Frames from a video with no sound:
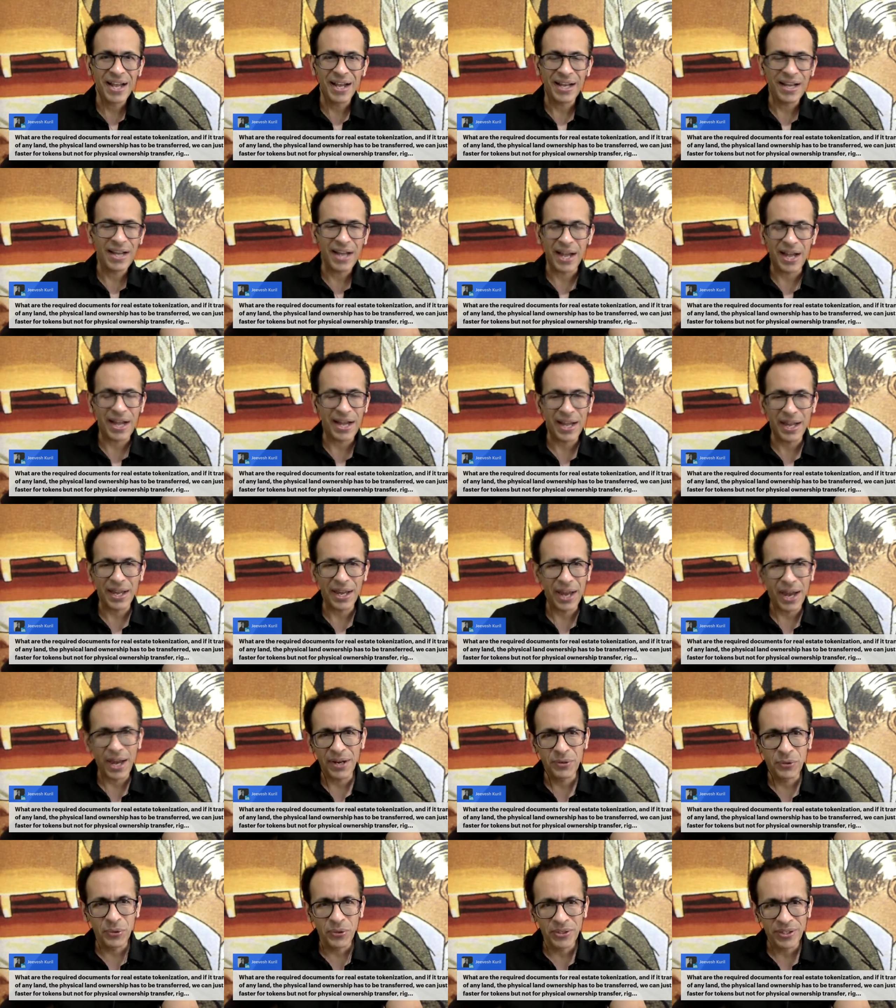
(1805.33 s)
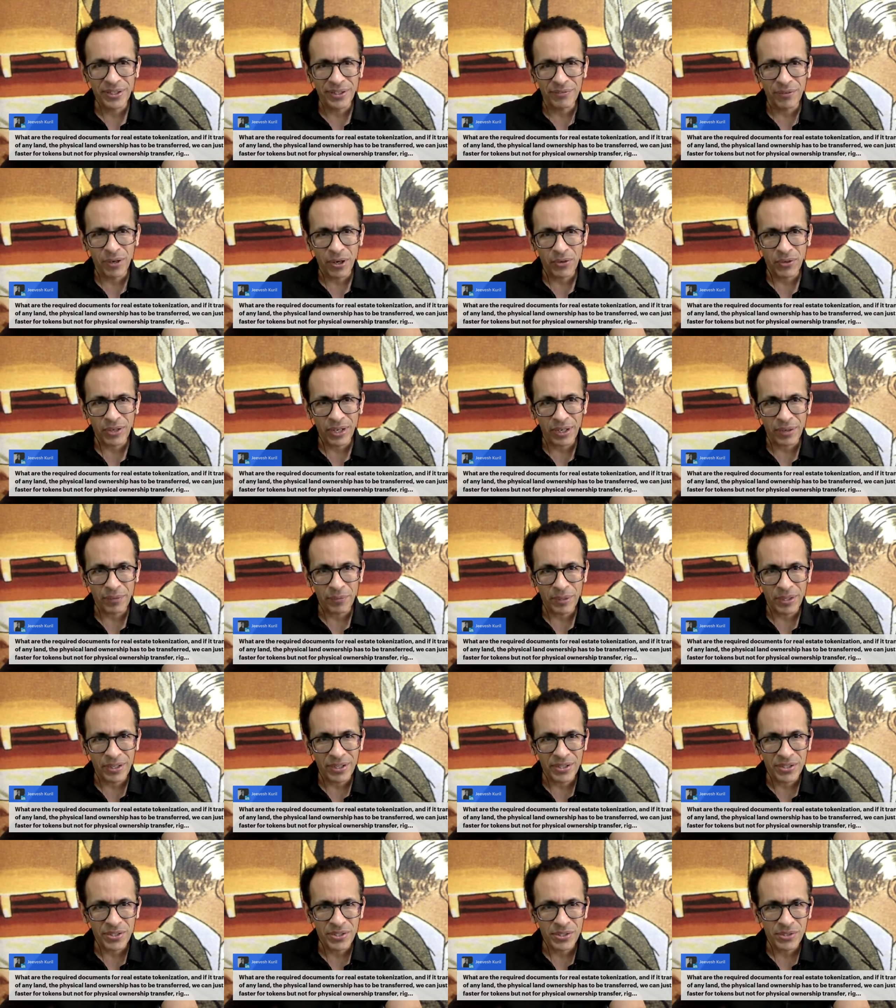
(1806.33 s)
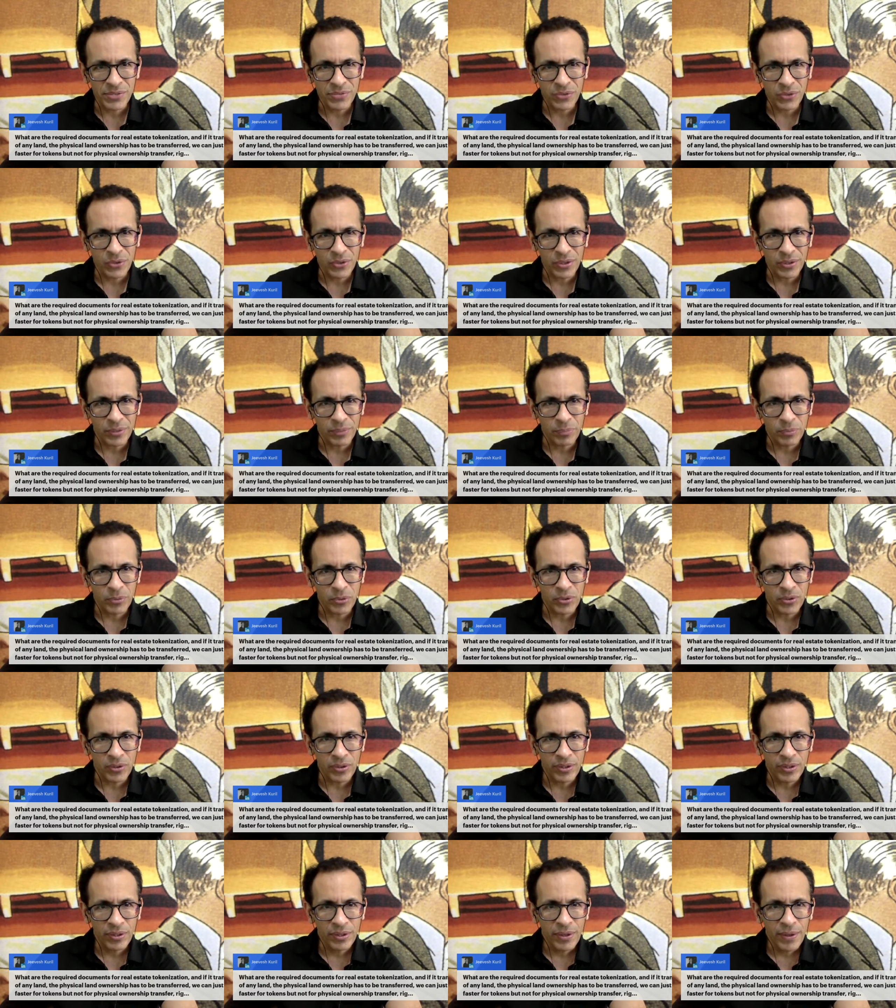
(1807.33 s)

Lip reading: I don't give out recommendations for crypto.